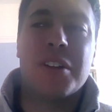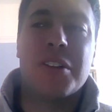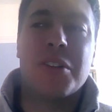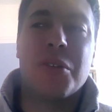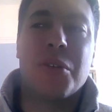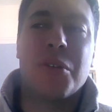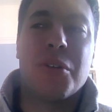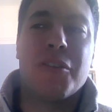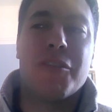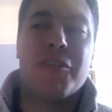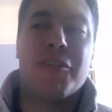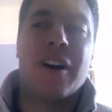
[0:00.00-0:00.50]

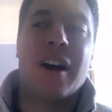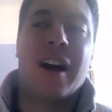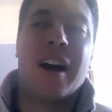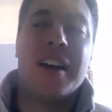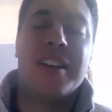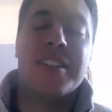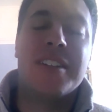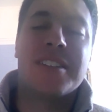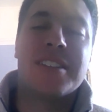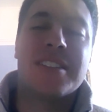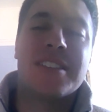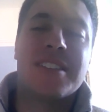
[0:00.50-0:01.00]

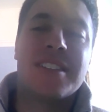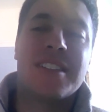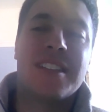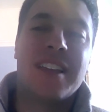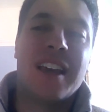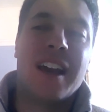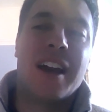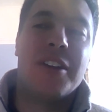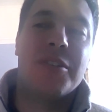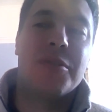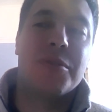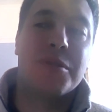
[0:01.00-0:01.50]
glorifies
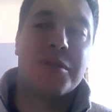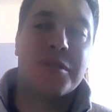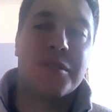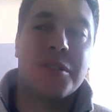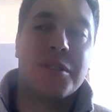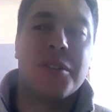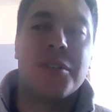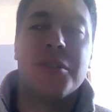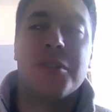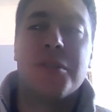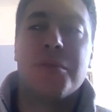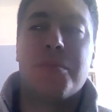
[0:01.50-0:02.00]
the end
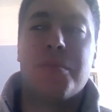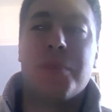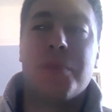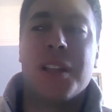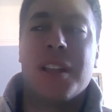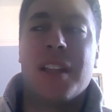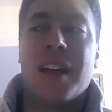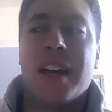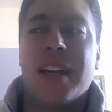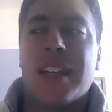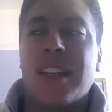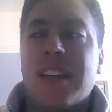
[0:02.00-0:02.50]
result,
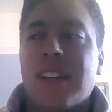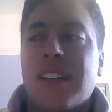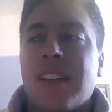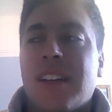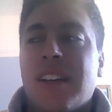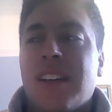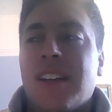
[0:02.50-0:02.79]
but like